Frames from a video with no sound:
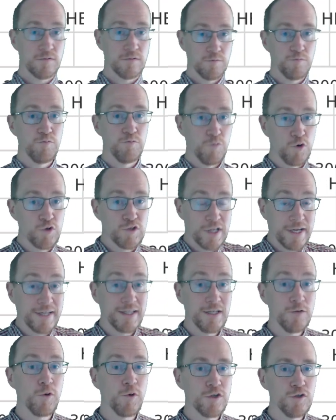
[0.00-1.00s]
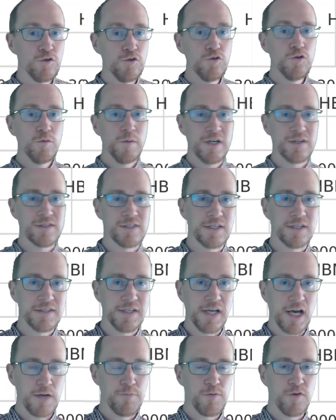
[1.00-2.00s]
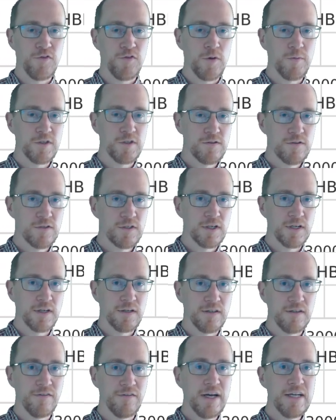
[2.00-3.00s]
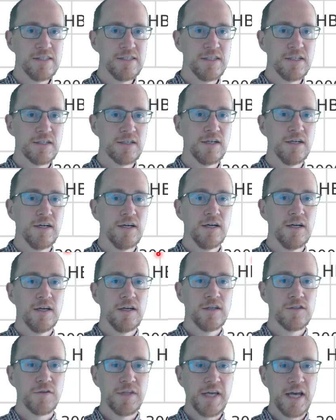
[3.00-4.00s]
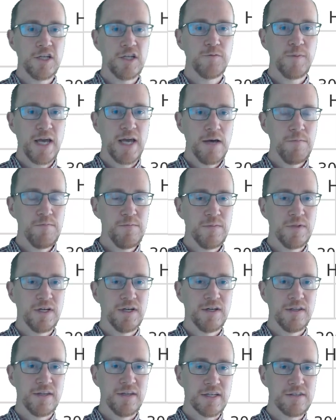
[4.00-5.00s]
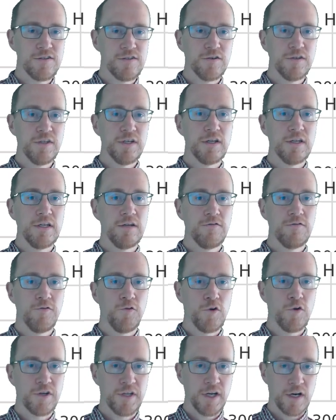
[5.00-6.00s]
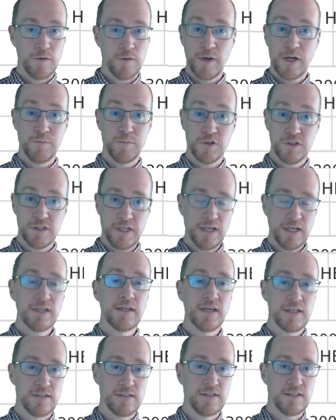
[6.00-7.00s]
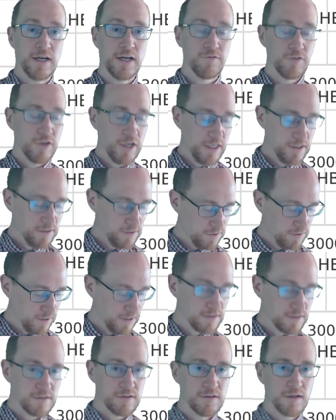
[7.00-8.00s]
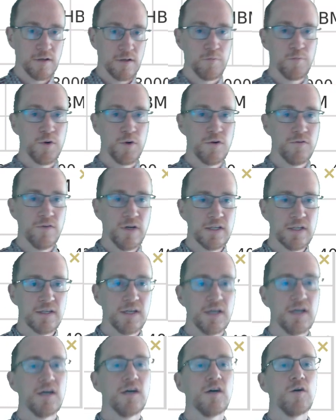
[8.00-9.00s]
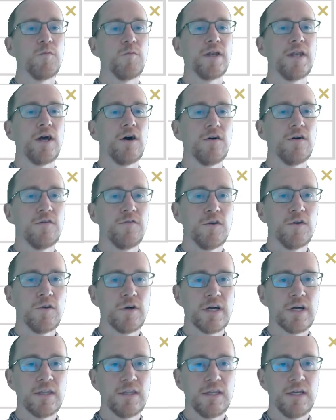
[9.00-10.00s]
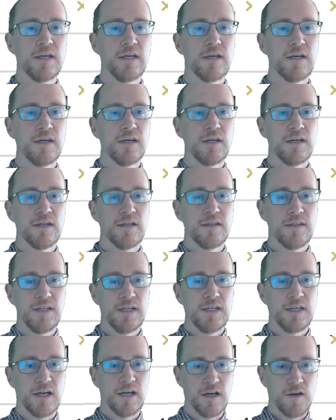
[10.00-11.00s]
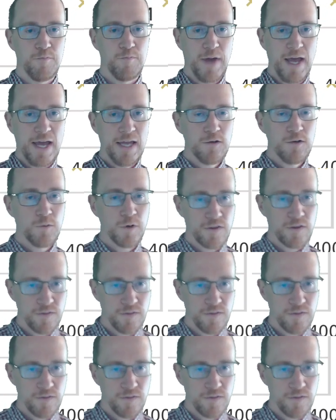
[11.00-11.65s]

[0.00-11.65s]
most likely what you do because that's the high performance device here. So the HBM gets you nearly 4 terabyte per second as it's advertised, so that's perfect. But now if you look at the bandwidth